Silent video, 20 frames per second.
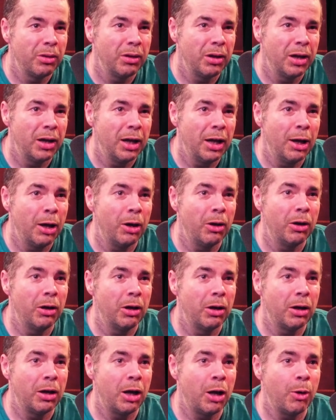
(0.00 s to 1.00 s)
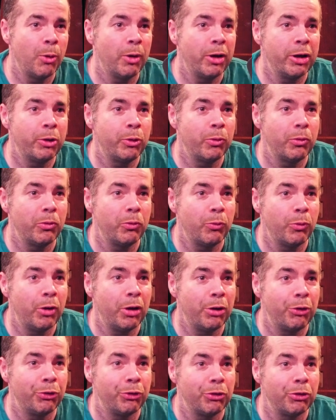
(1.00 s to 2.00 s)
I, I like
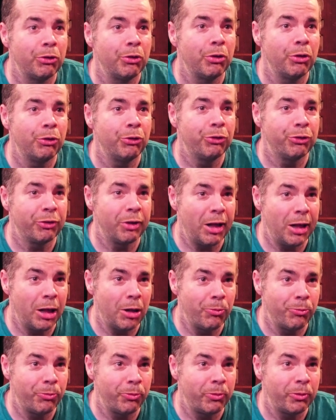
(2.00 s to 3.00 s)
with the staff,